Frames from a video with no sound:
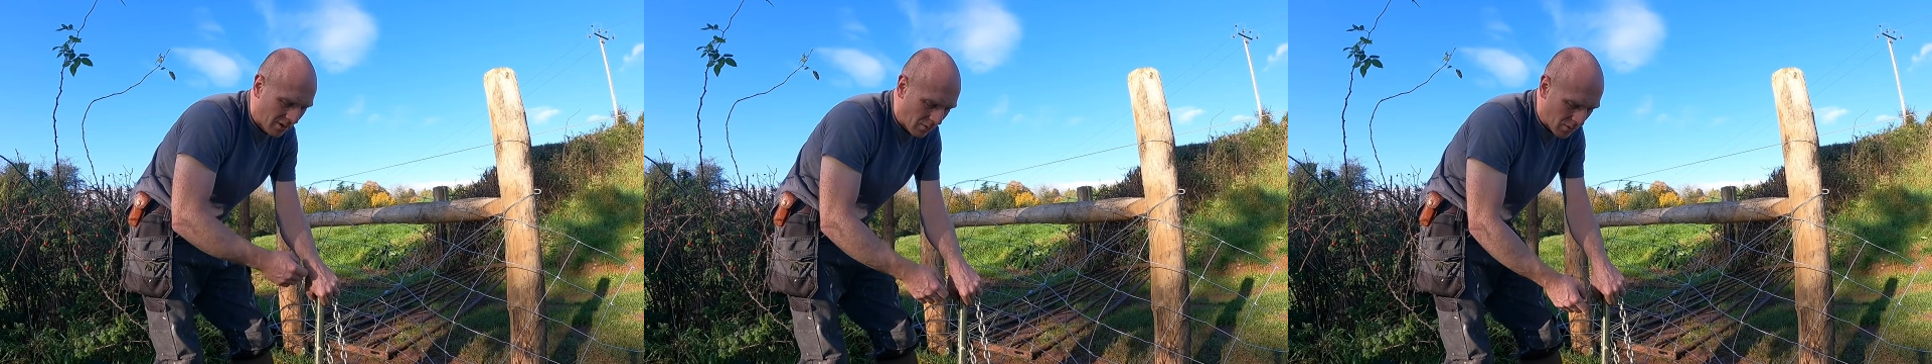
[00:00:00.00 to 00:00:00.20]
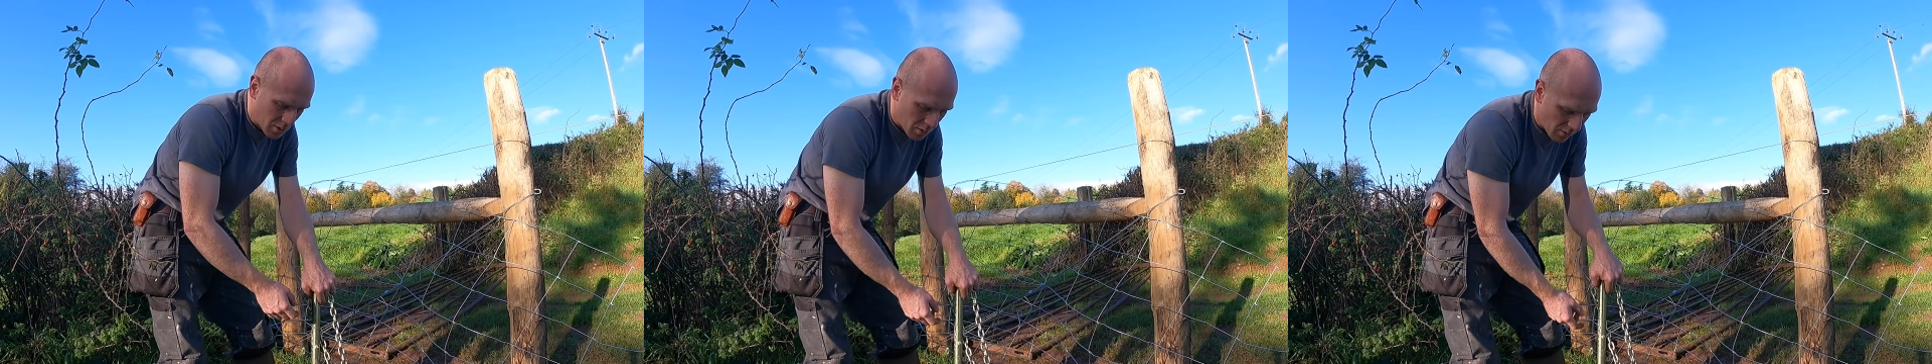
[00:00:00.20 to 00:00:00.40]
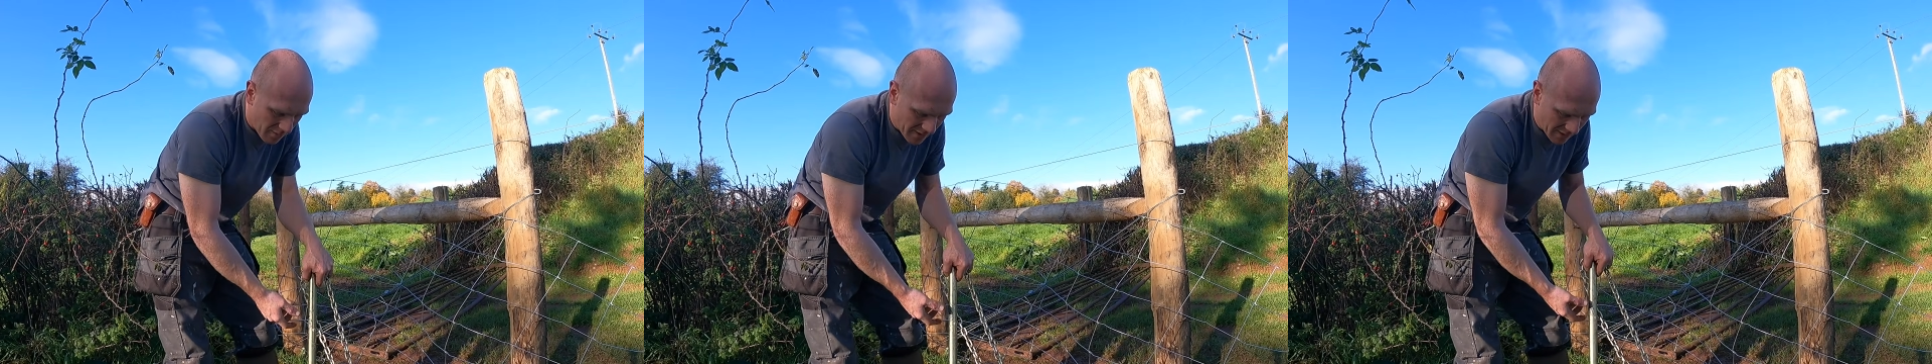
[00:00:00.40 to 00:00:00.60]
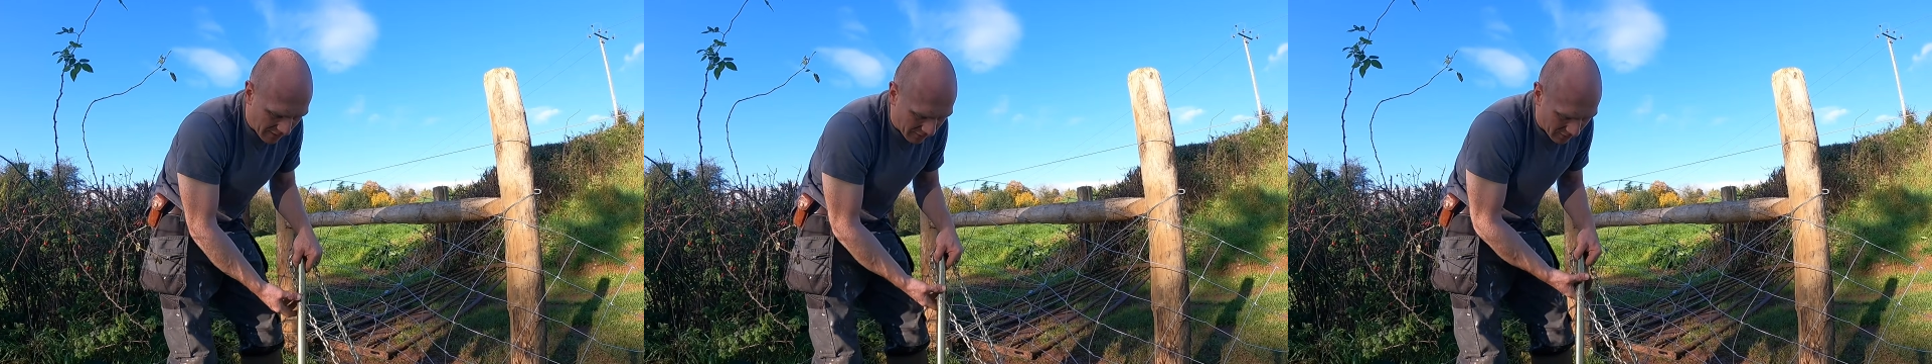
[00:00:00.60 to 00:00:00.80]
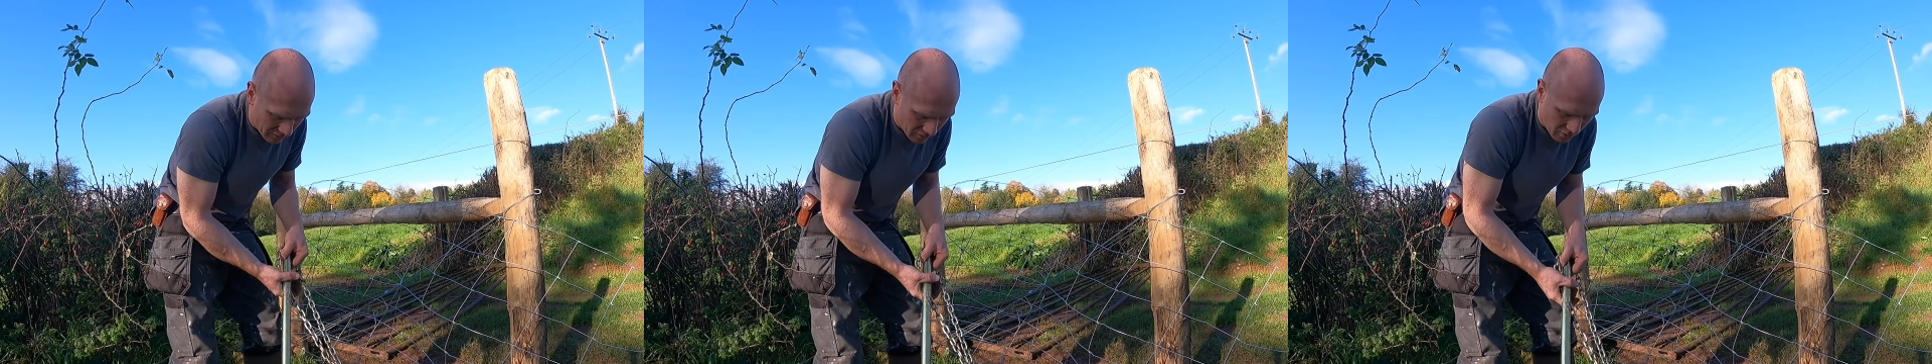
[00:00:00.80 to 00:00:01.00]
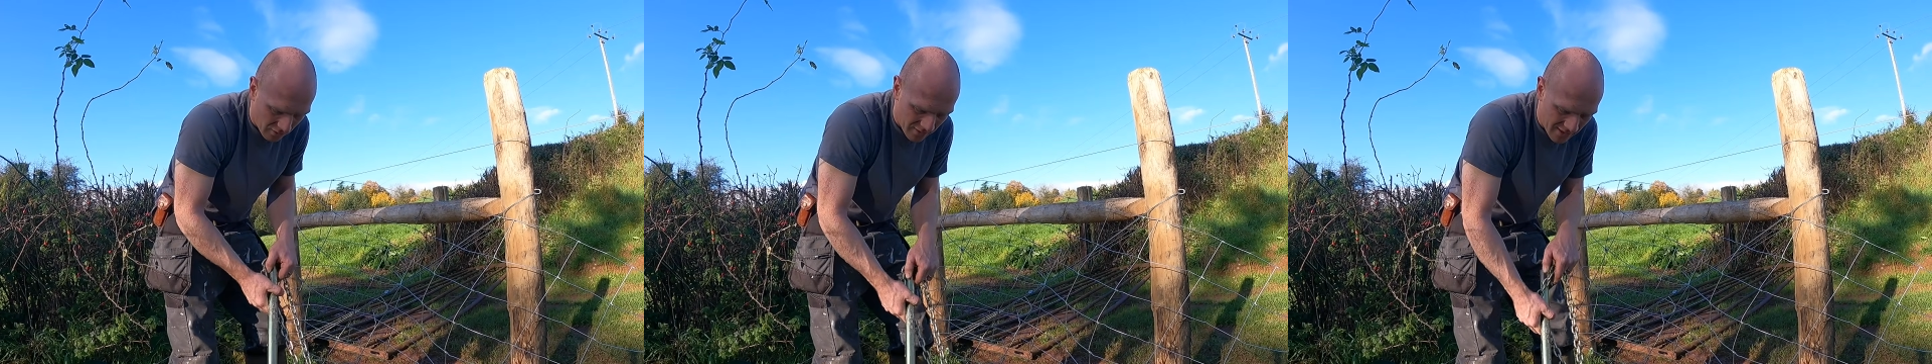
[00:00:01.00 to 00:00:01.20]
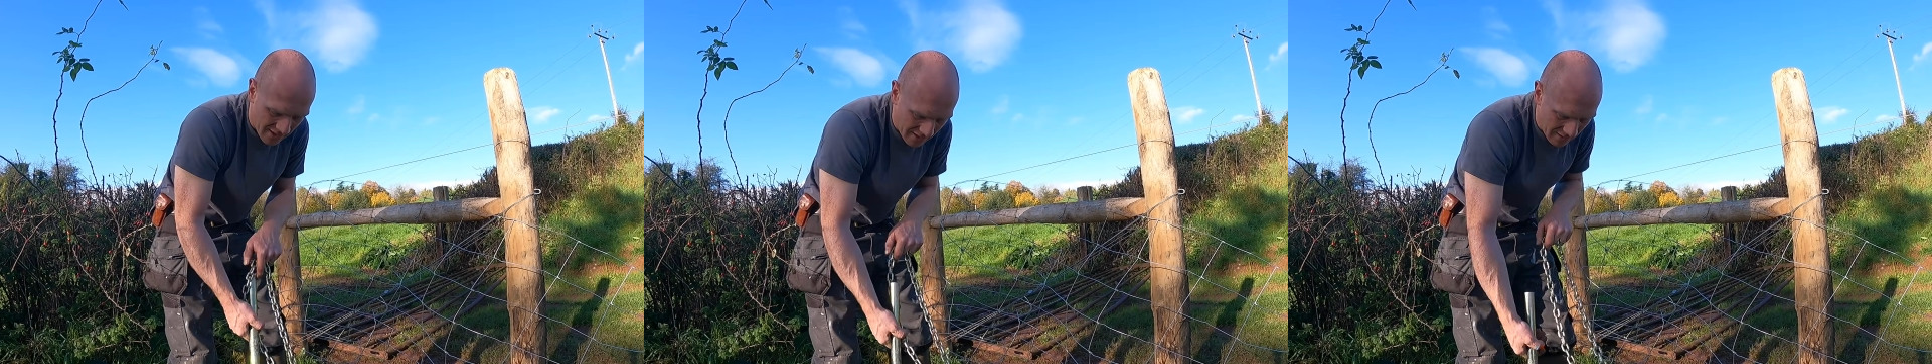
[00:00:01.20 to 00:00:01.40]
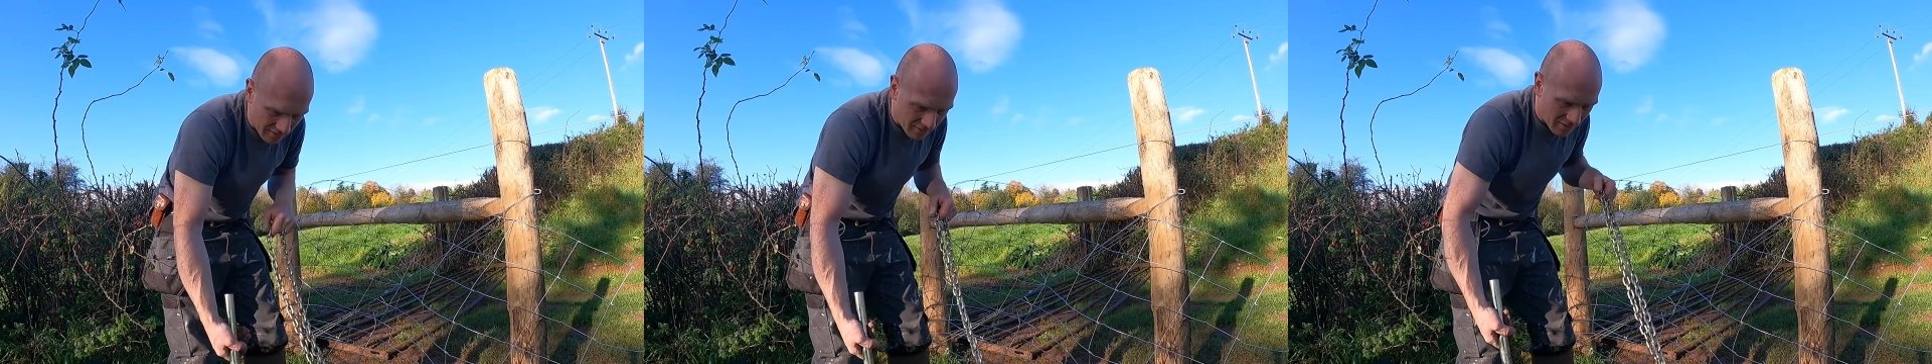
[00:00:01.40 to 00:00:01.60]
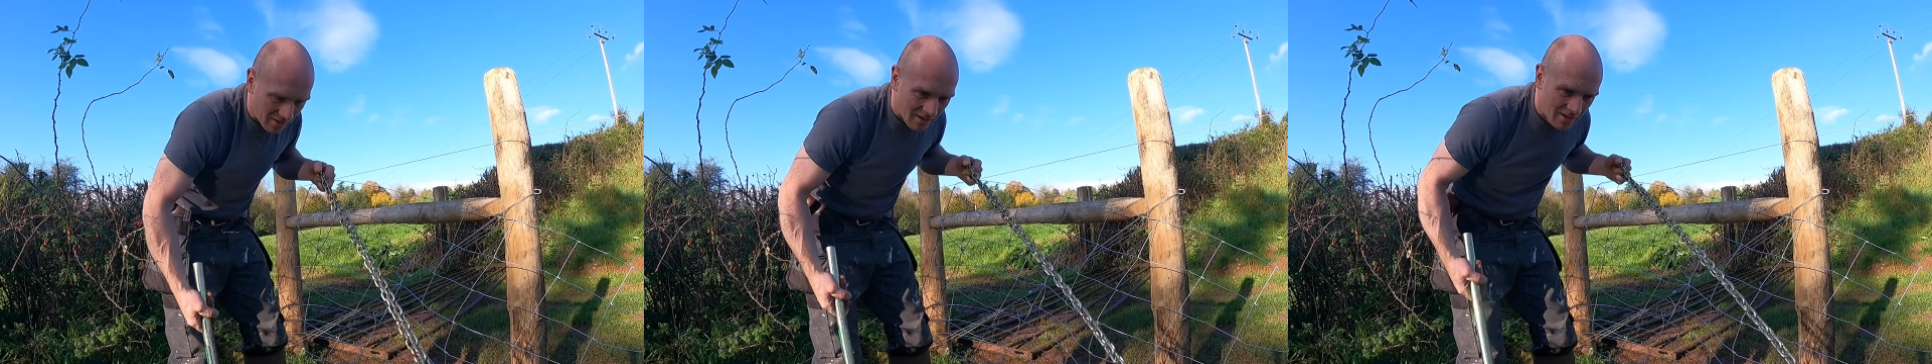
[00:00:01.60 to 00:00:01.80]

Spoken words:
which would mean having two of these.